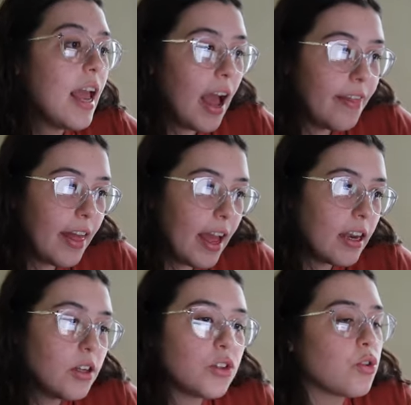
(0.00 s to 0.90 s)
and
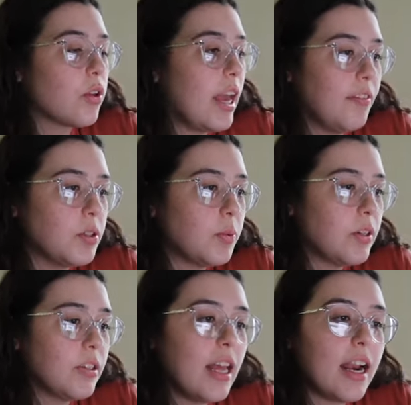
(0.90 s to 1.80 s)
then shortly after
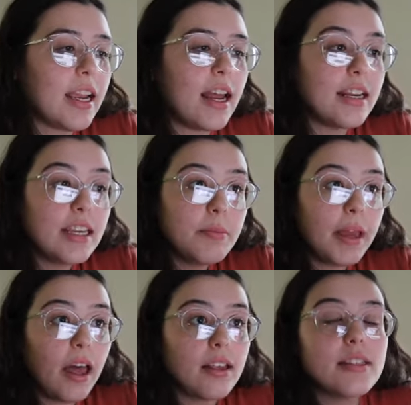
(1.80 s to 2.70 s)
wondering that, I got an
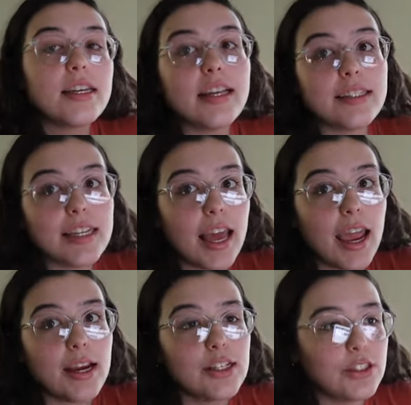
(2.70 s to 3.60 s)
email saying that
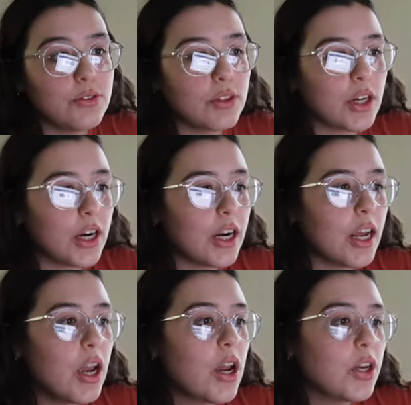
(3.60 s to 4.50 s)
today, June 3rd,
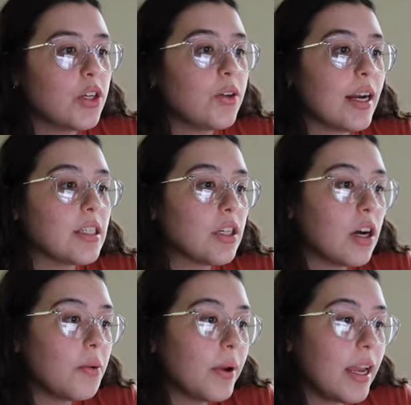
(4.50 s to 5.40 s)
you got to
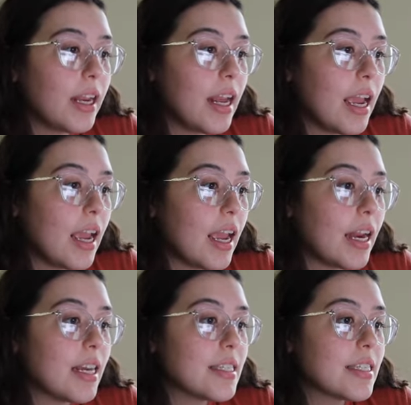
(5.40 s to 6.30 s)
go in
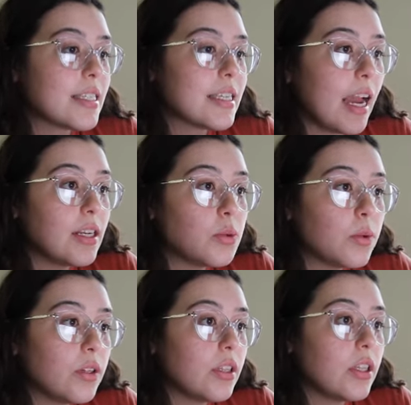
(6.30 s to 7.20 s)
and
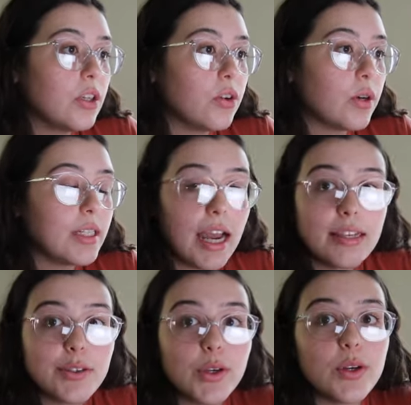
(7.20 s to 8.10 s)
schedule your
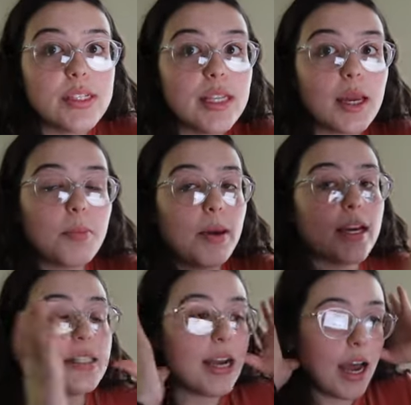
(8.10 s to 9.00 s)
test. So you get to like pick
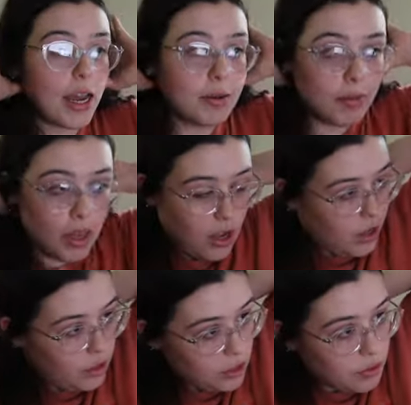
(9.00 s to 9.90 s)
a time.
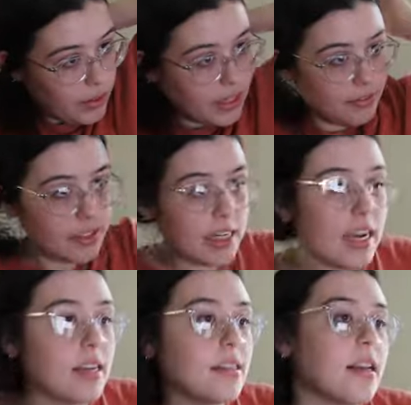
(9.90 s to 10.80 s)
There's 3 different
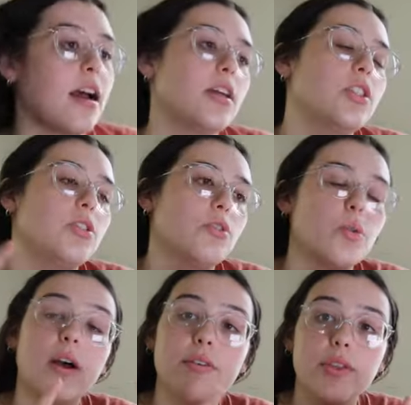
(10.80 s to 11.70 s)
days on June
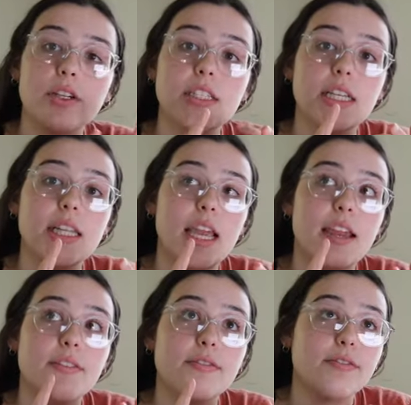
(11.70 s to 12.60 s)
12th, 13th,
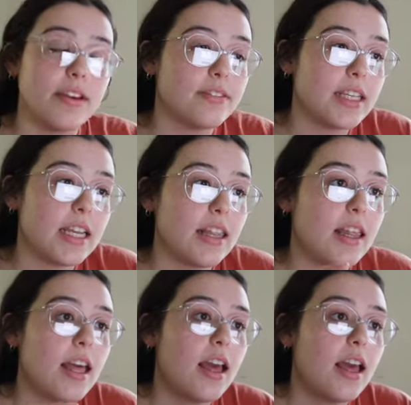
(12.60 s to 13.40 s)
and 15th